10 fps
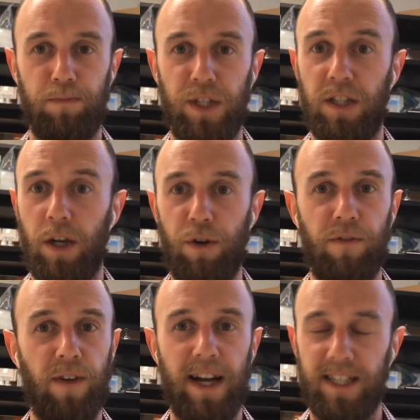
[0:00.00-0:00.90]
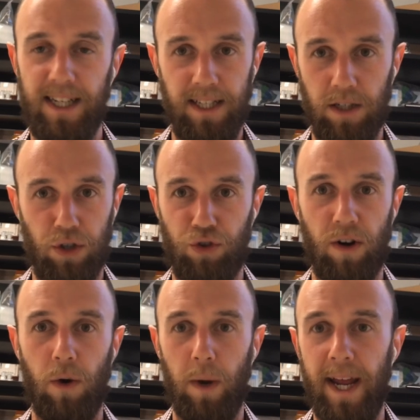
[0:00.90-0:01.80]
So there's no vaccine
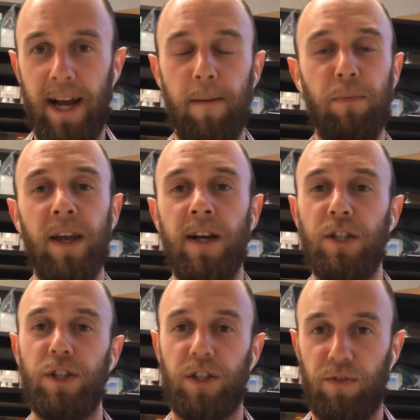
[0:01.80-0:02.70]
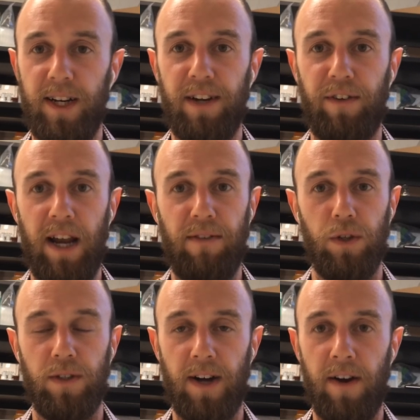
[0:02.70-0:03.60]
control here, just 3 different
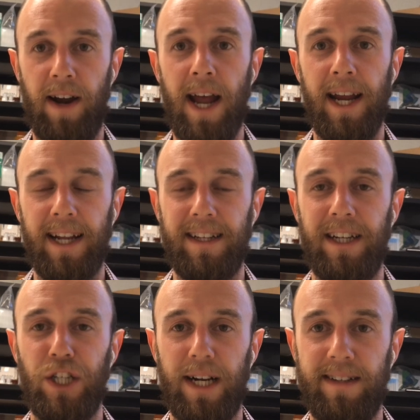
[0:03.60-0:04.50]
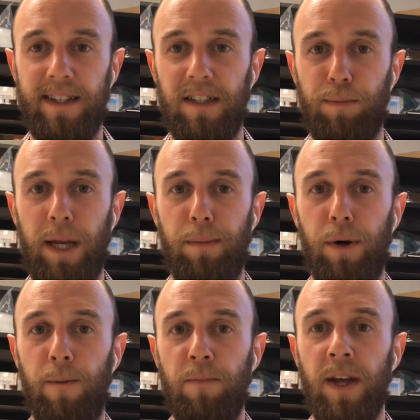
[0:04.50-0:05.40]
levels of RNA getting injected into
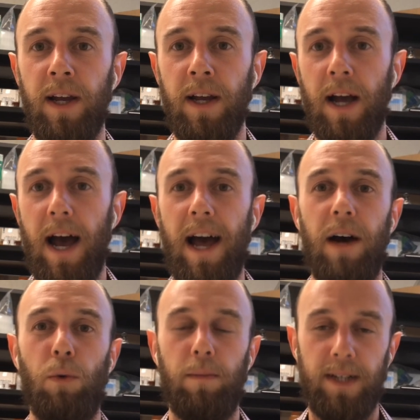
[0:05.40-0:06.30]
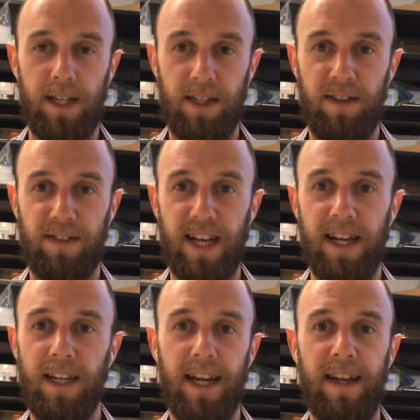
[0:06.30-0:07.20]
people. And what Moderna have
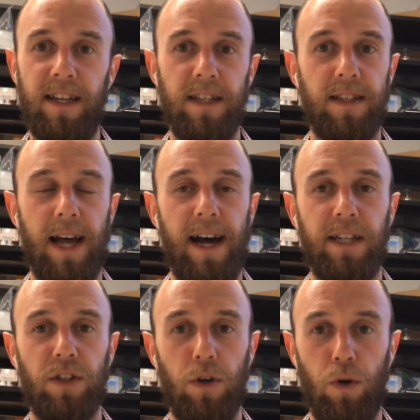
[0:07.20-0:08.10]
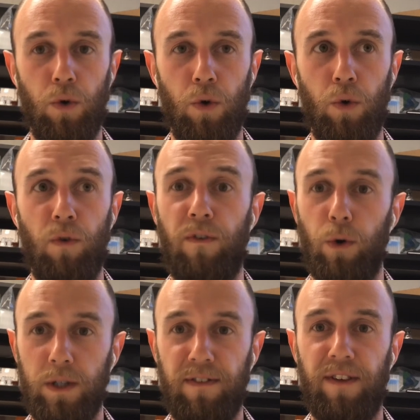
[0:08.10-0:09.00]
said is that all
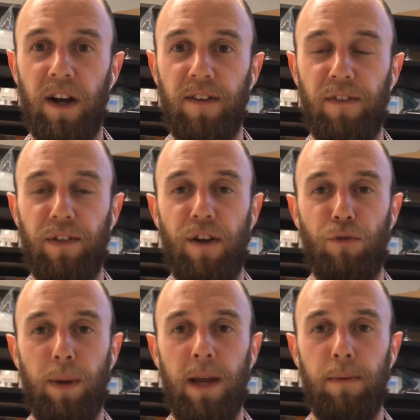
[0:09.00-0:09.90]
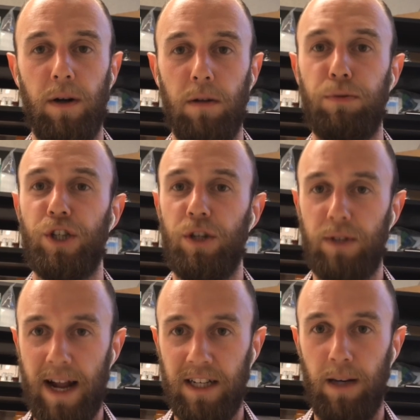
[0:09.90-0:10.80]
45 of those people produced
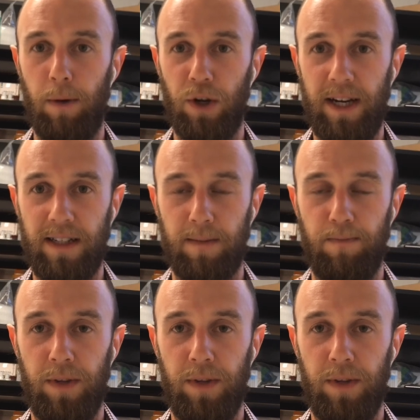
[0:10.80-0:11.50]
antibodies.